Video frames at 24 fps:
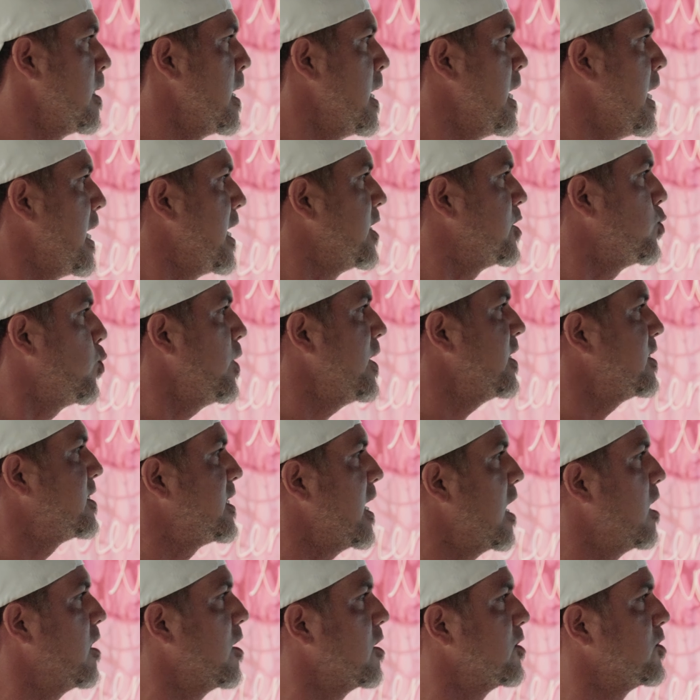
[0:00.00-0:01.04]
is we
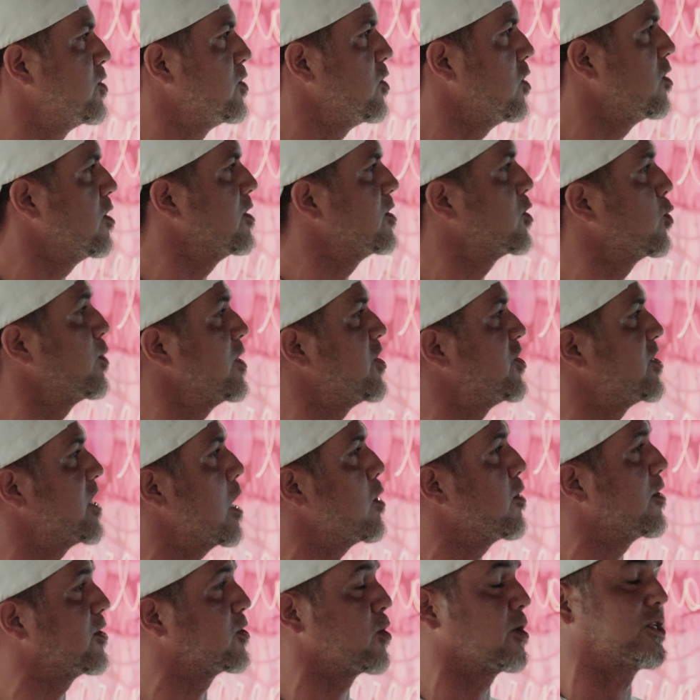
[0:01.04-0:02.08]
tell our students, or we share
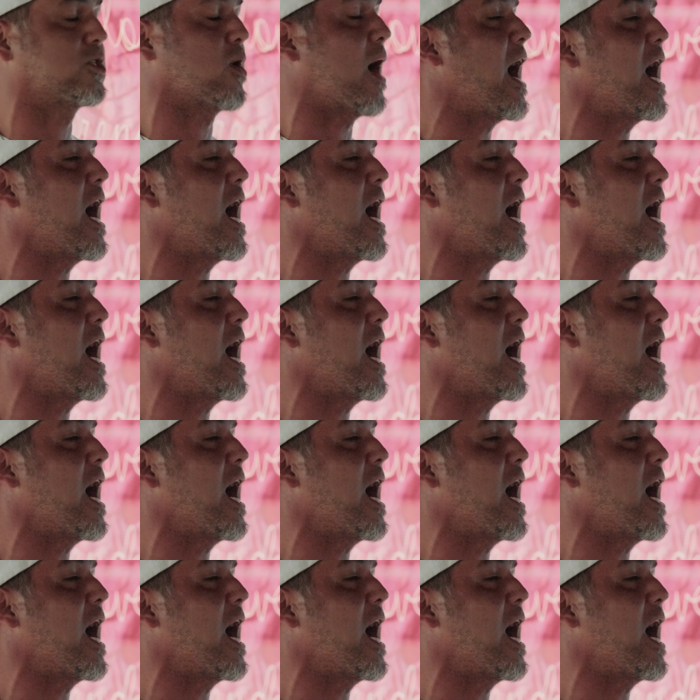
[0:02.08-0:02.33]
with our students,